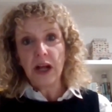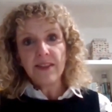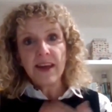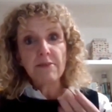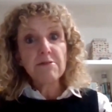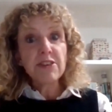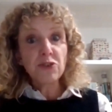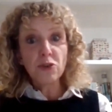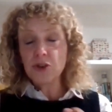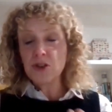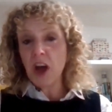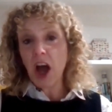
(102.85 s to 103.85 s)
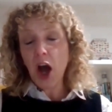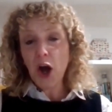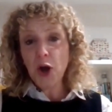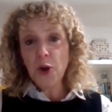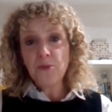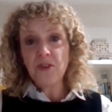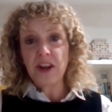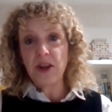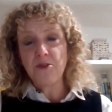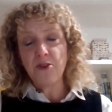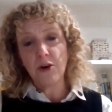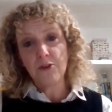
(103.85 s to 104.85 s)
that resource that hopefully
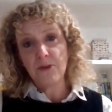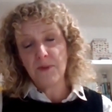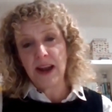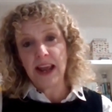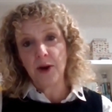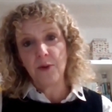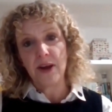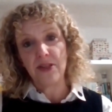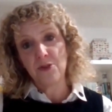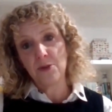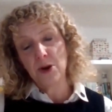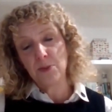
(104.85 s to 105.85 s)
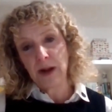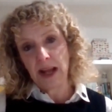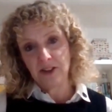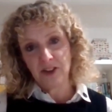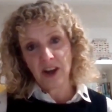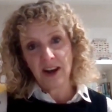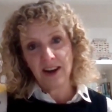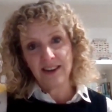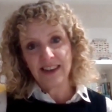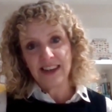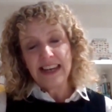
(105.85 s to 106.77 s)
you've got familiar with from your pledge card.